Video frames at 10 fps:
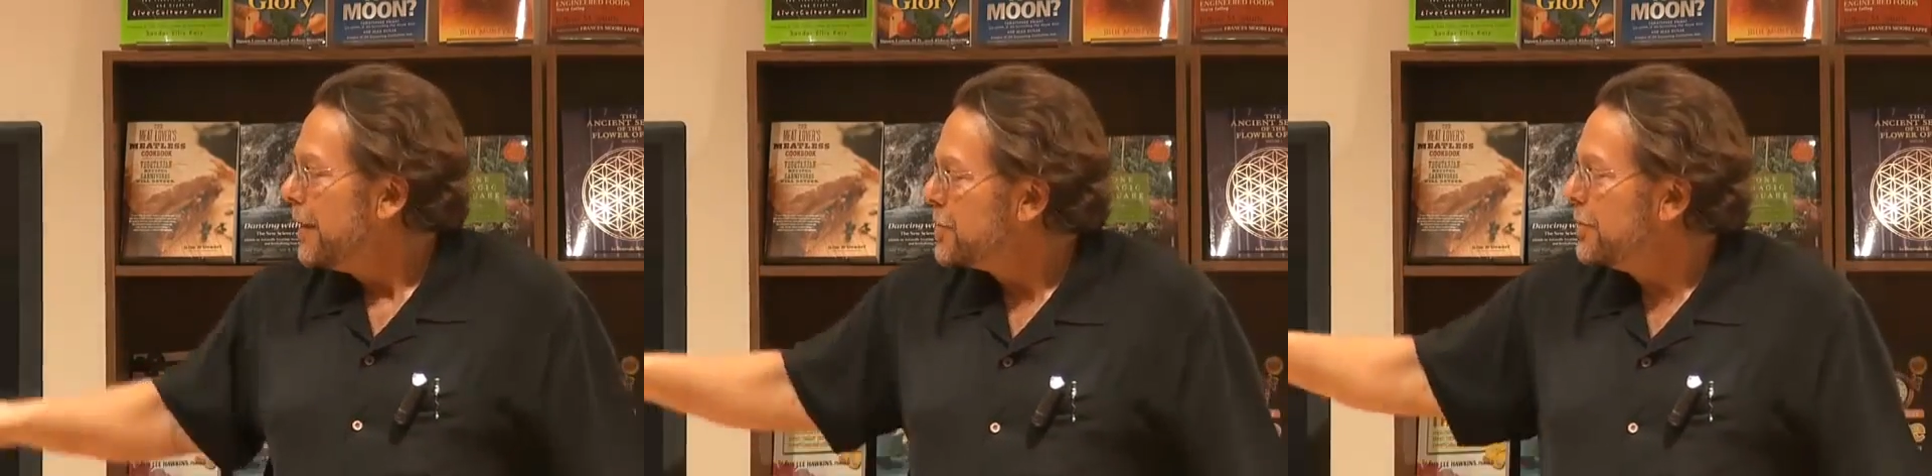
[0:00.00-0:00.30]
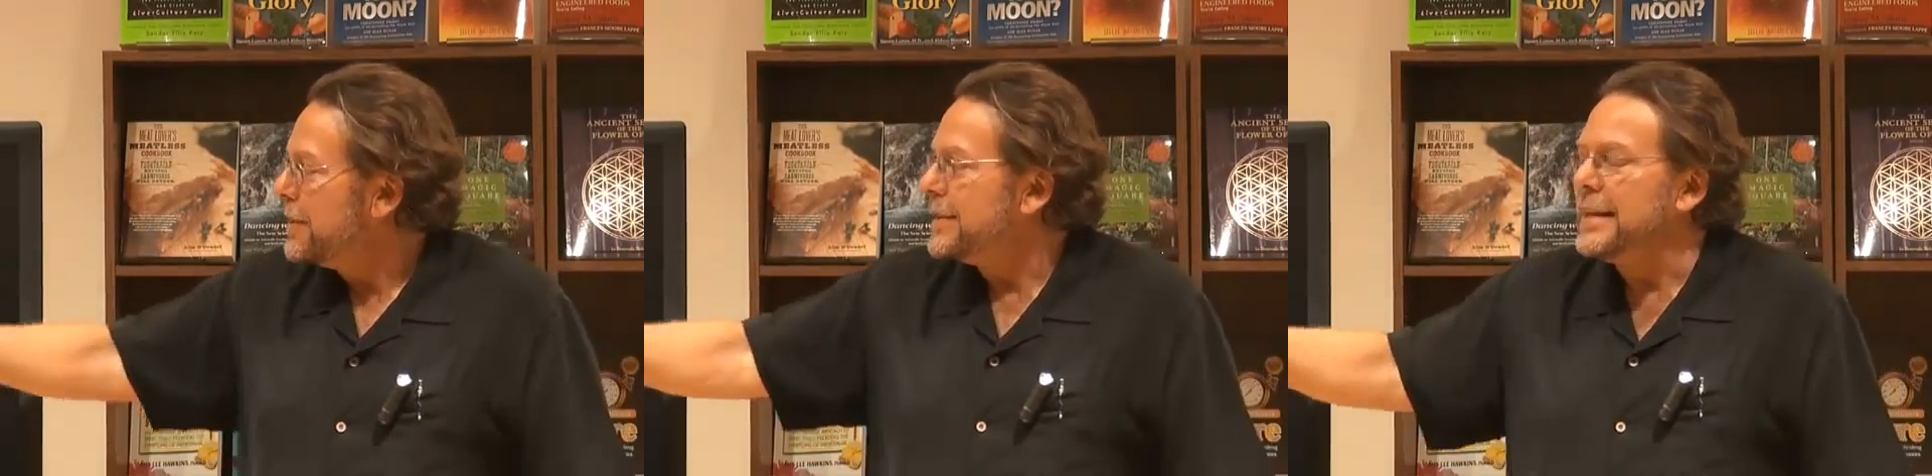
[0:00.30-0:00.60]

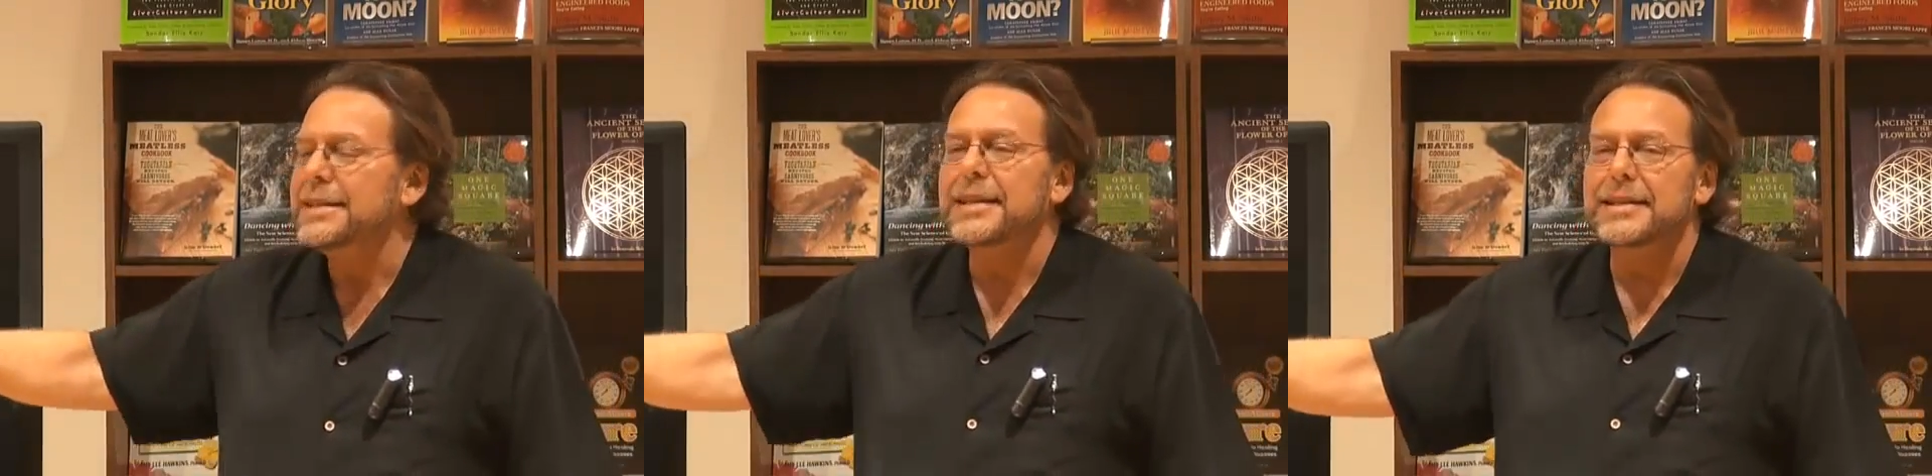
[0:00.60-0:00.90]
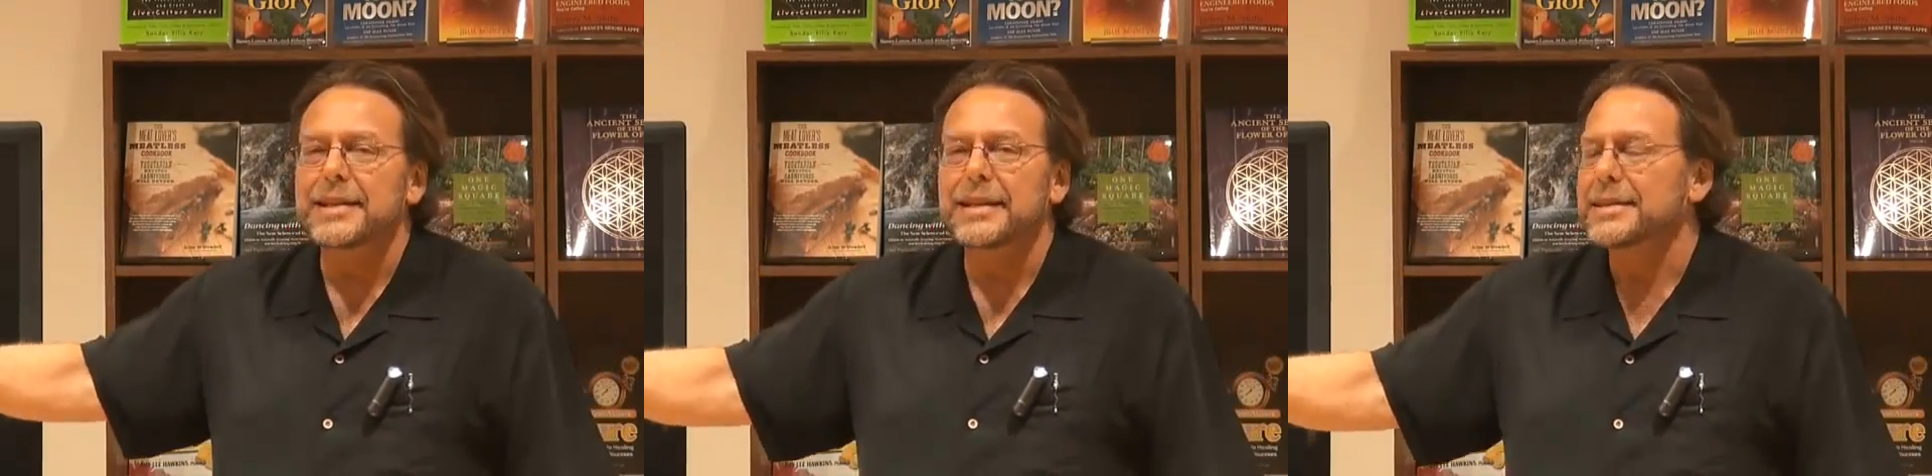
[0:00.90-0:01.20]
So disease
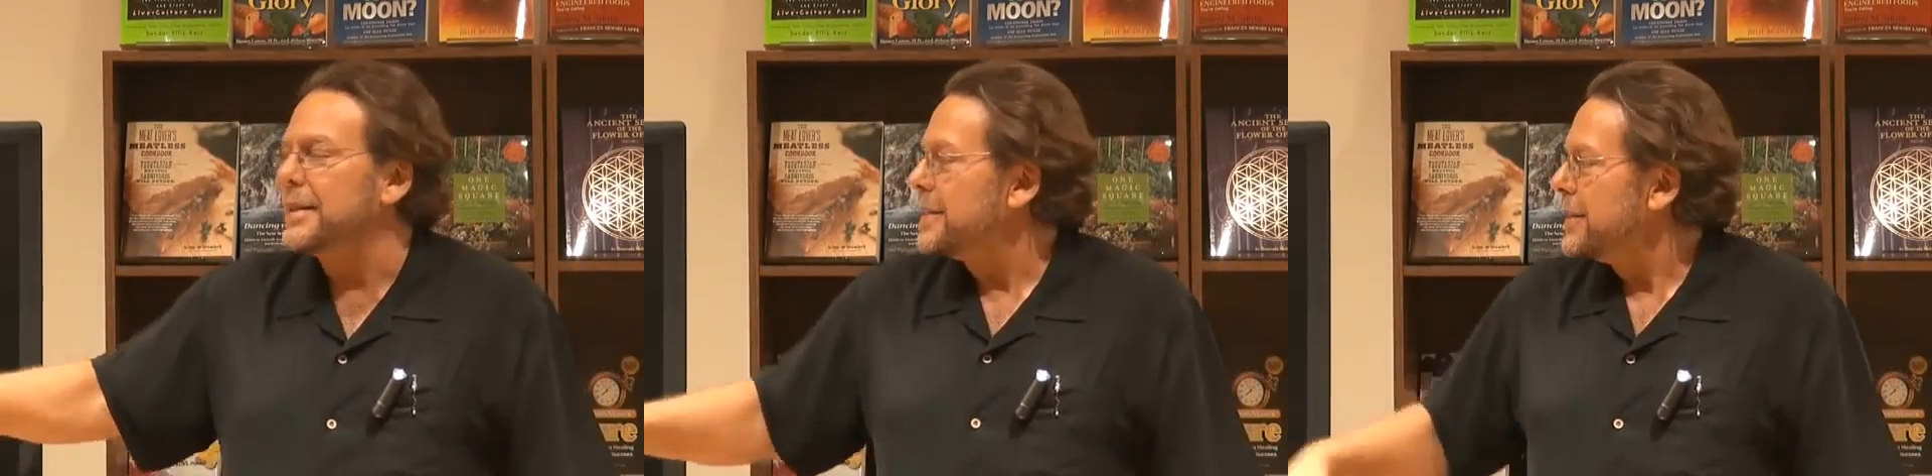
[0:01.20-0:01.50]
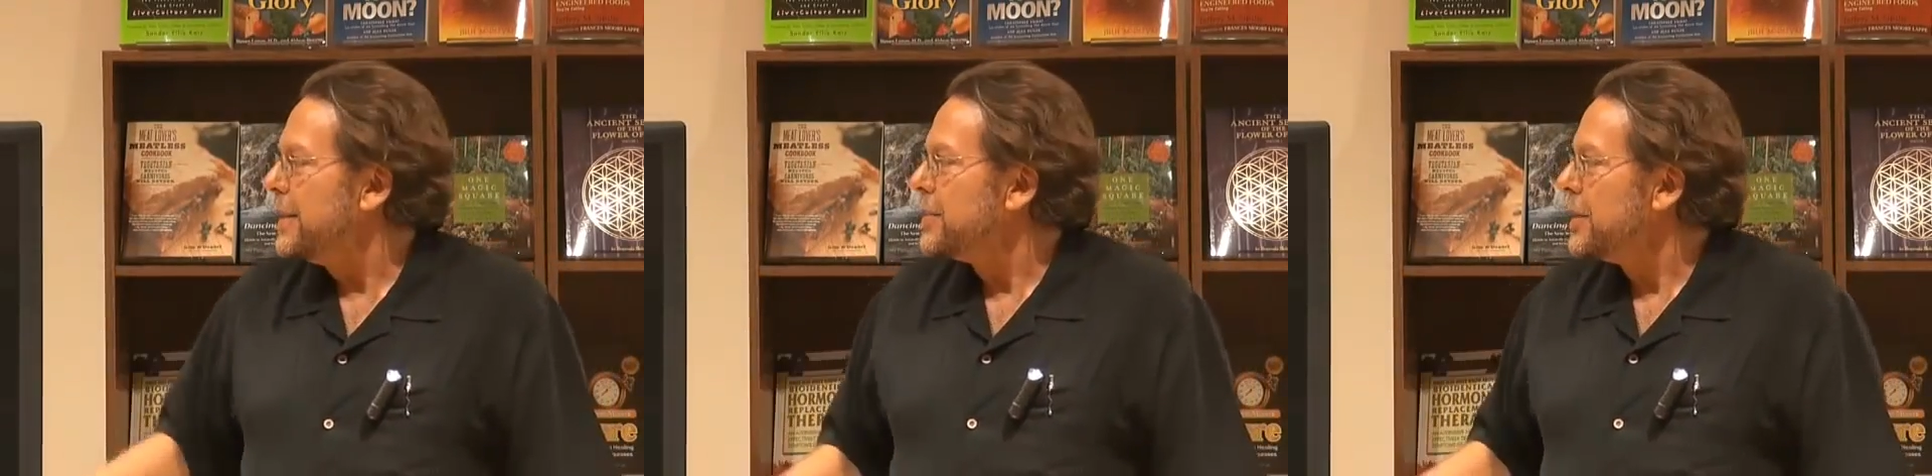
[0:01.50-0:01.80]
doesn't
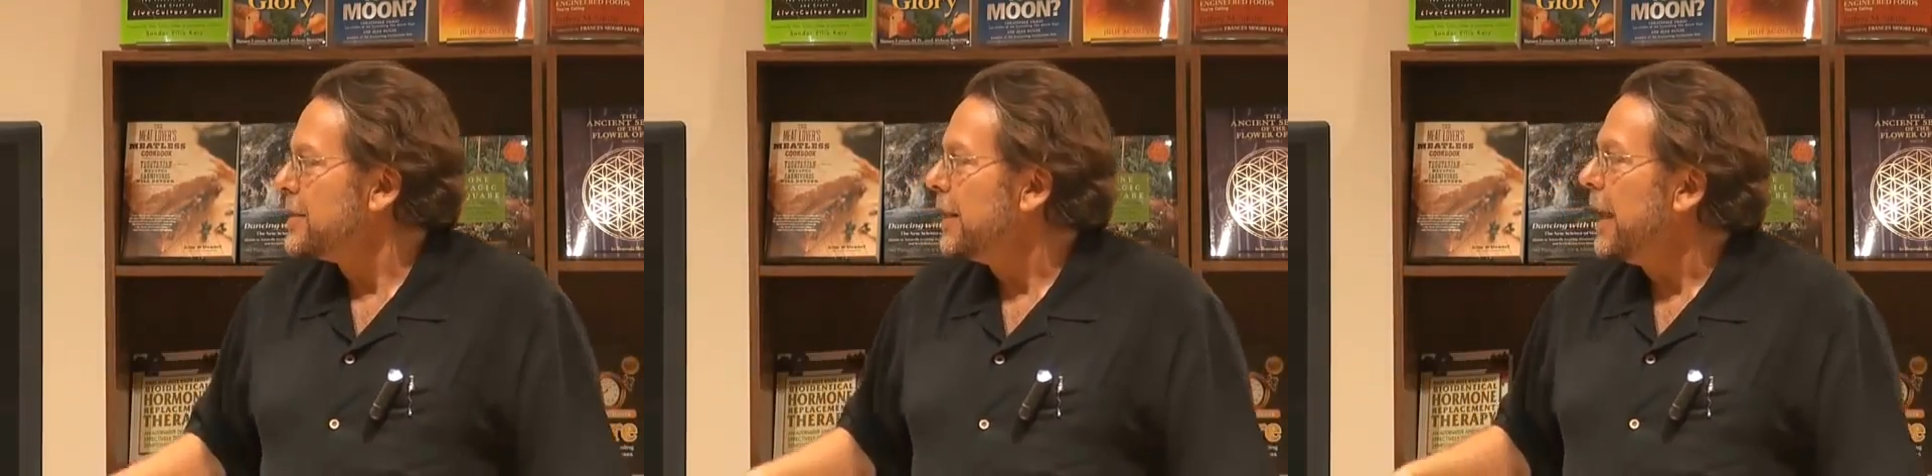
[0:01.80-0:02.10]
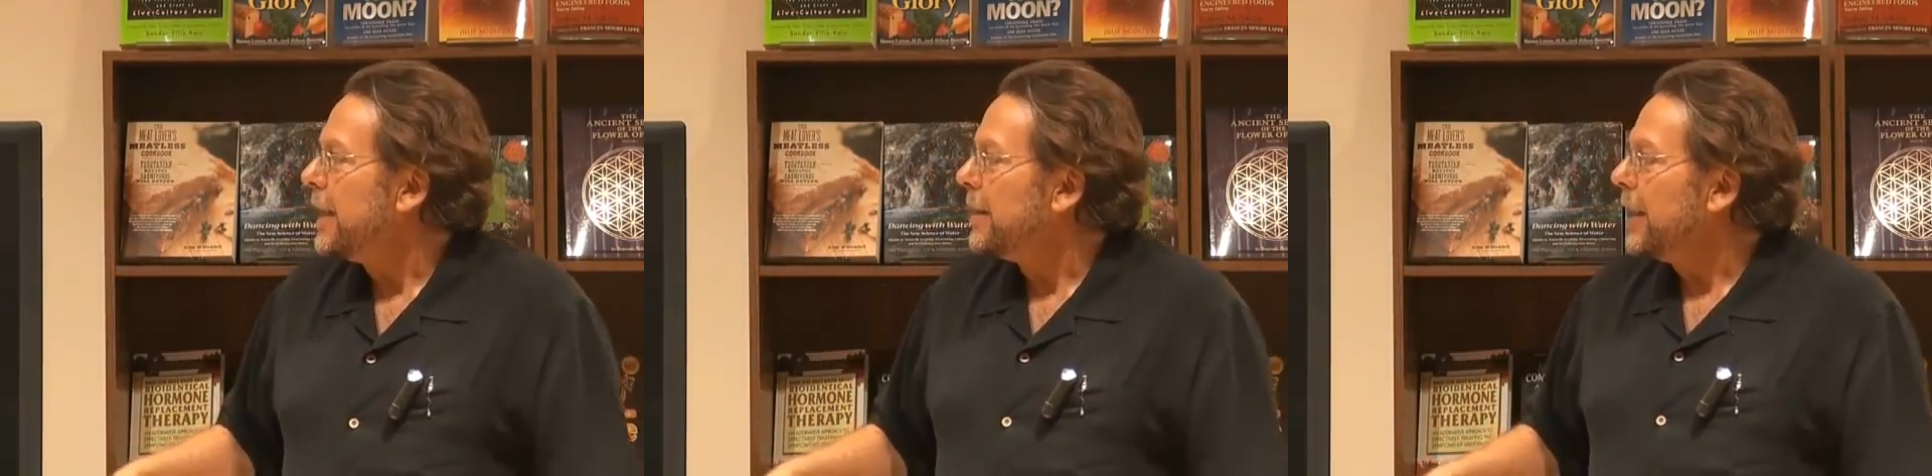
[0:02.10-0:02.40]
exist. It's just
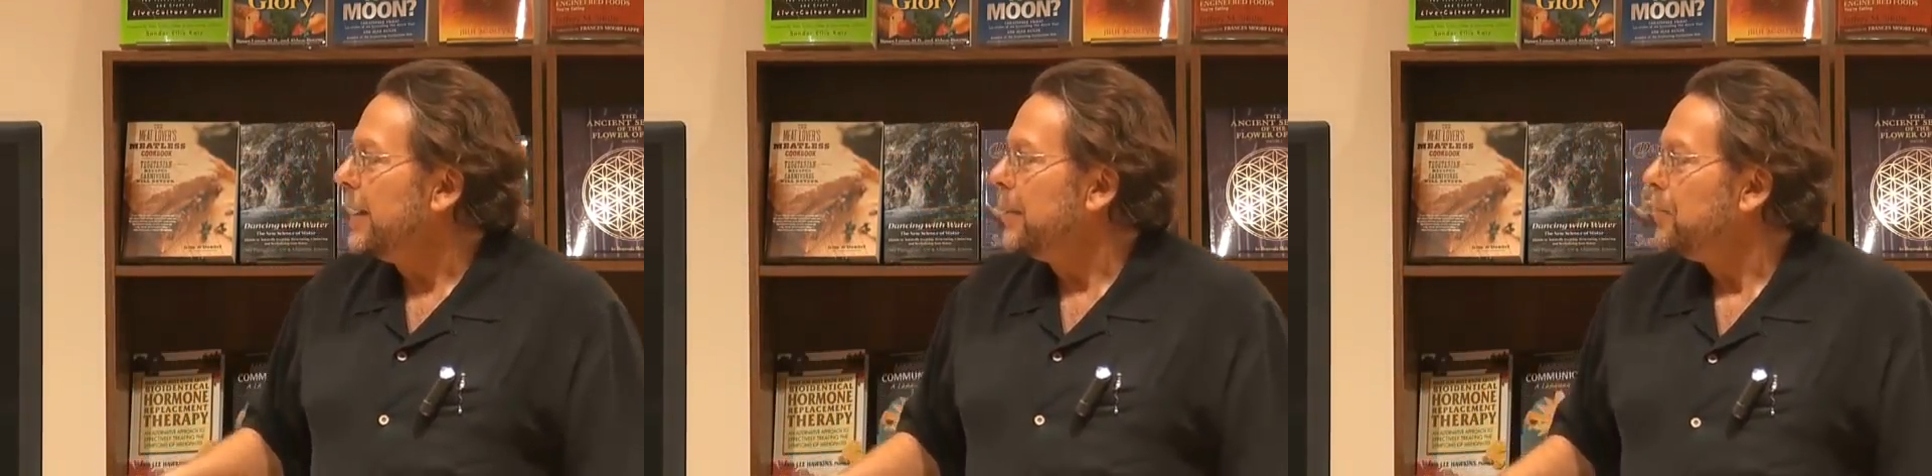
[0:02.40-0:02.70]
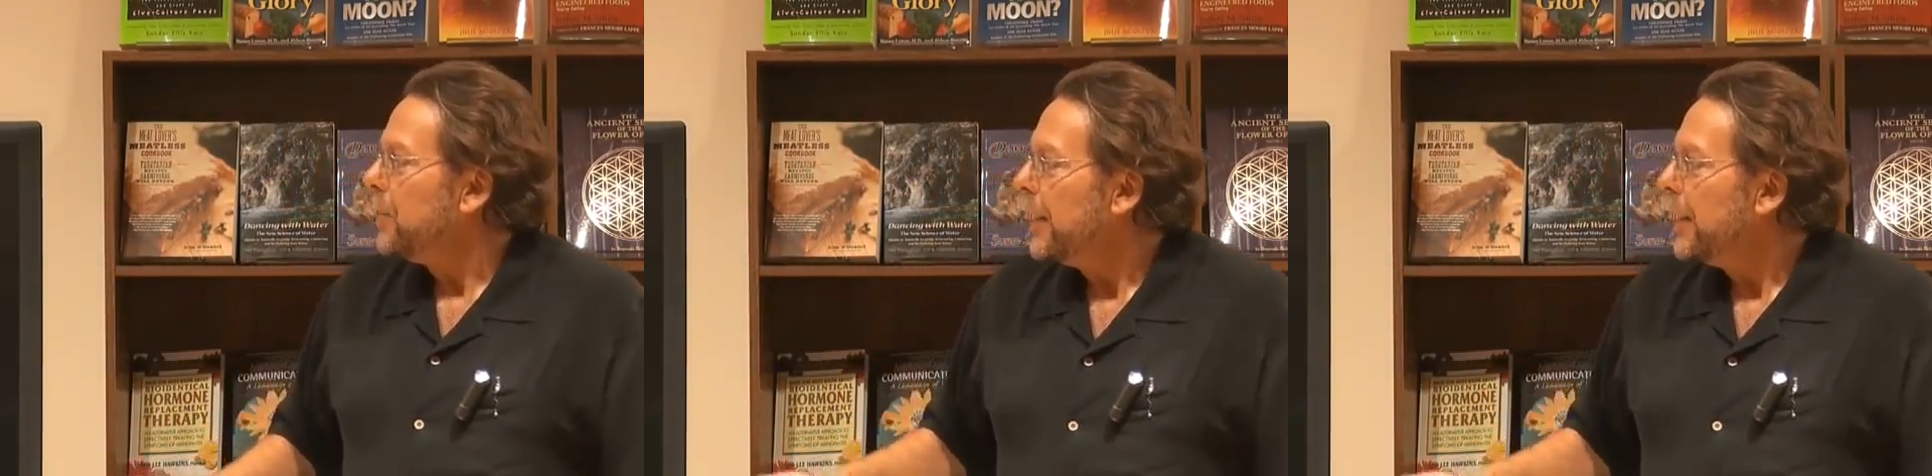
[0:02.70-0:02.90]
lack of light.